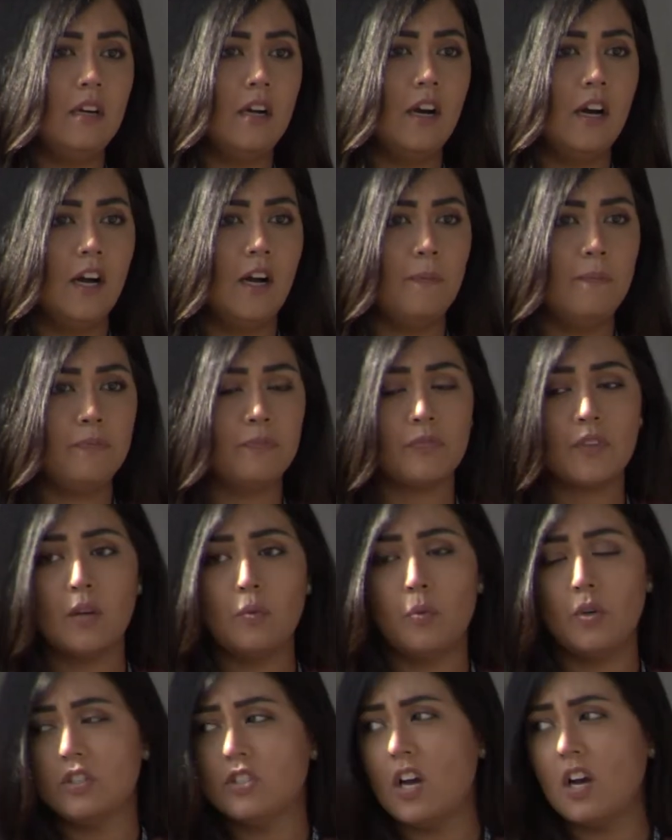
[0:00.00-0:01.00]
and
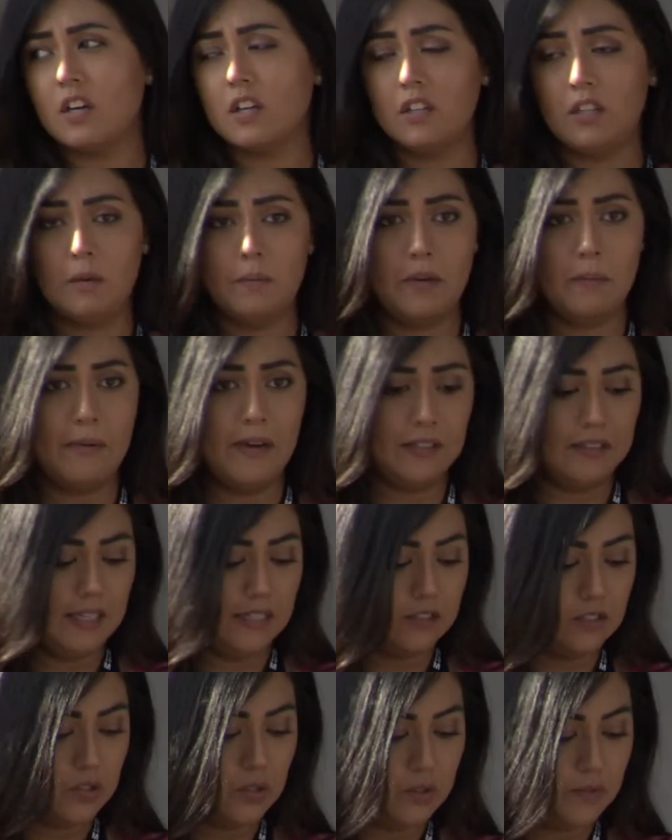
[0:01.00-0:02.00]
we'll talk a little bit about
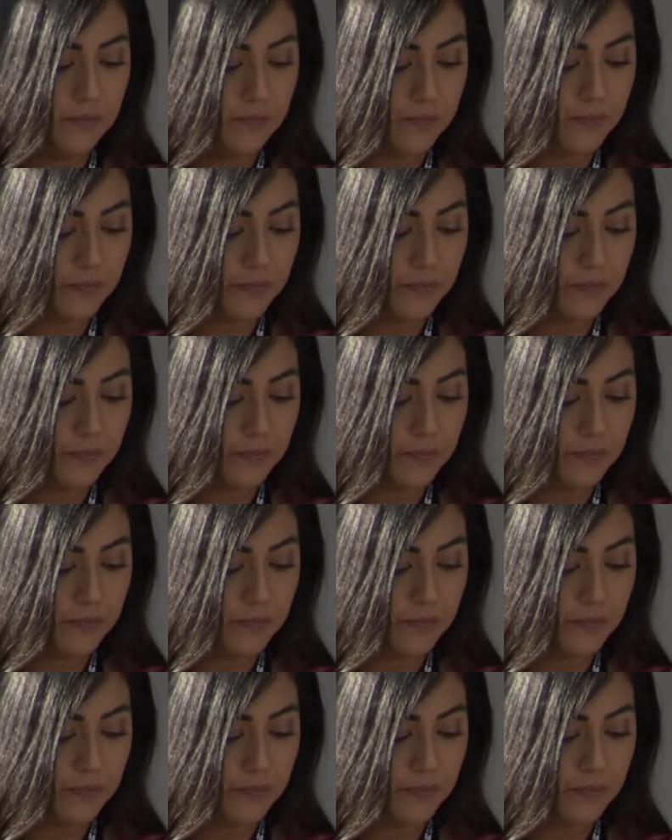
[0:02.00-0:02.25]
that soon.